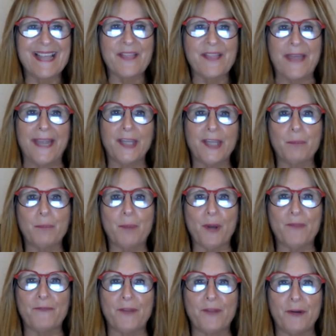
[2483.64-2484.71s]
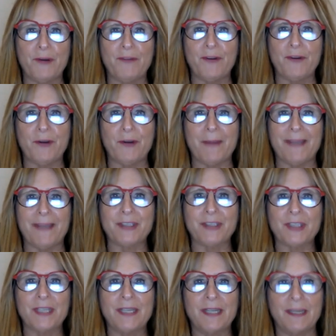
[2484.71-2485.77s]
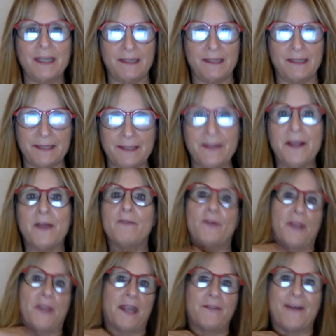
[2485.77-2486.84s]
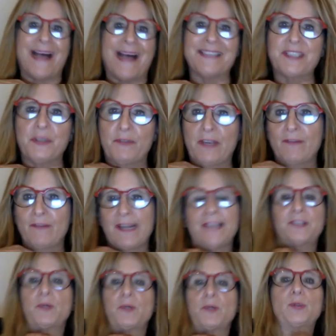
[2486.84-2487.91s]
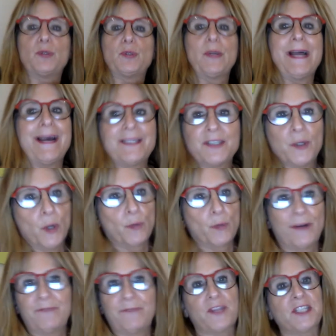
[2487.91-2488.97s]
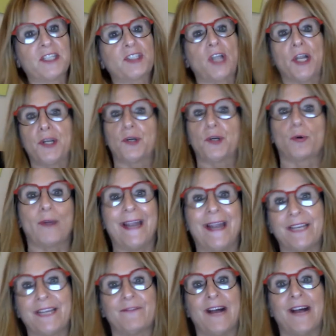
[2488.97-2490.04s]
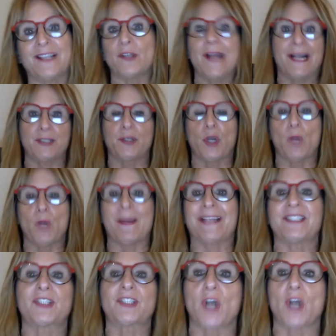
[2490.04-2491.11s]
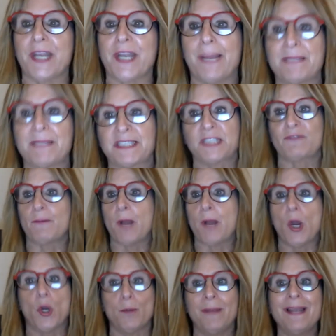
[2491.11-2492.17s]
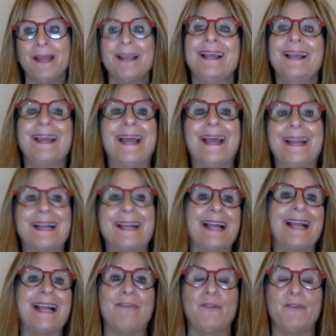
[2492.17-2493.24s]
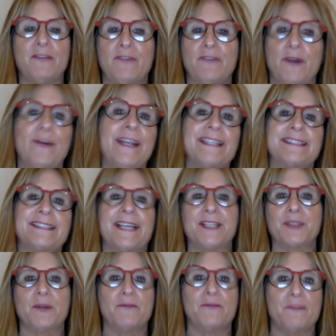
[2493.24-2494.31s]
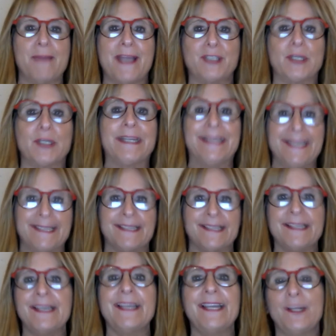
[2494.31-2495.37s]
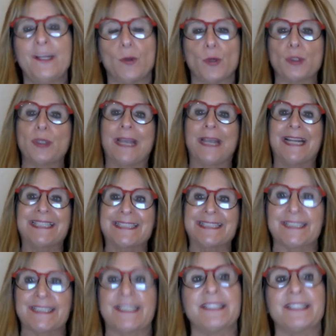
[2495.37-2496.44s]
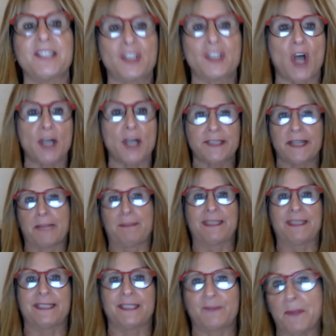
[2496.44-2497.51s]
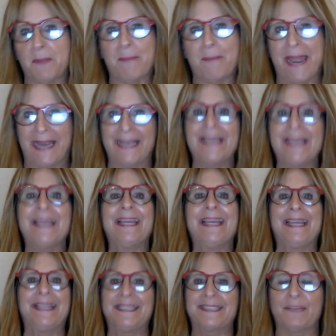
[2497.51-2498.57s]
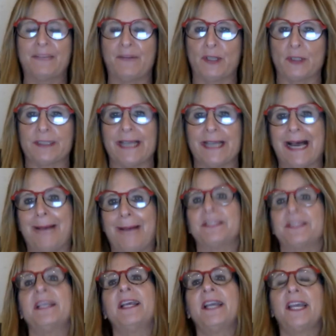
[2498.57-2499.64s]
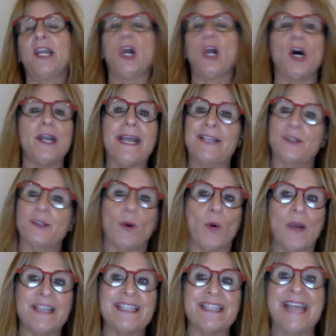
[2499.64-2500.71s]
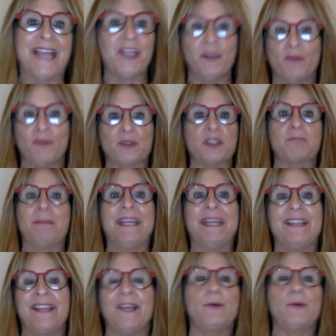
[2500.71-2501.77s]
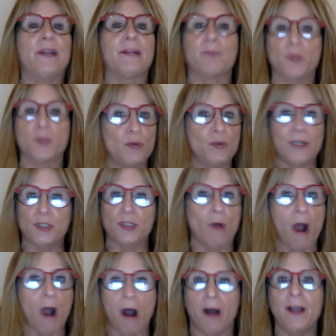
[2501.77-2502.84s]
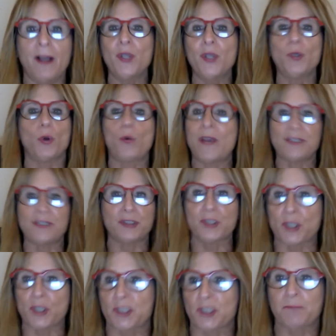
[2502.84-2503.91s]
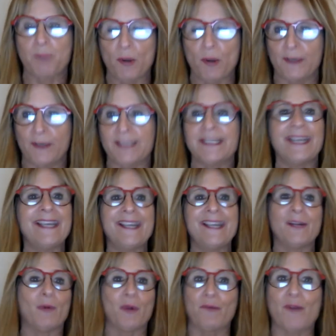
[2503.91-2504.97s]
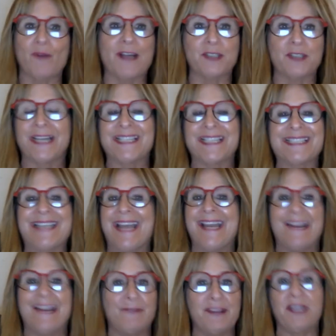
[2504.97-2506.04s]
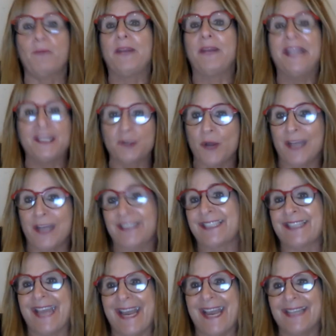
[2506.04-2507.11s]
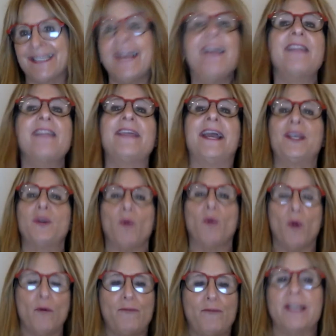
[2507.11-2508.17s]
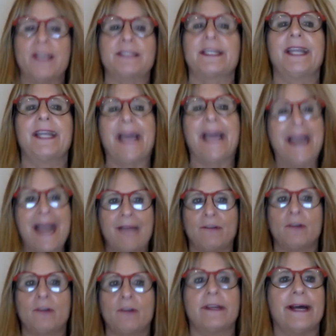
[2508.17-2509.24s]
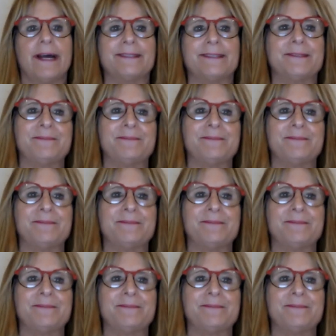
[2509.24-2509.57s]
Thank you both very, very much for the advice you've given us all tonight. Orit for the solid, great advice on how to go about starting a business from home. And Clive for the very essential information needed in order to get assistance in starting the business from the bank in these difficult times. Ilana, as always, thank you for just being the incredible you that you are. Your questions are just perfect in order for us to understand everything we need to understand. Thank you all for listening, and have a good night.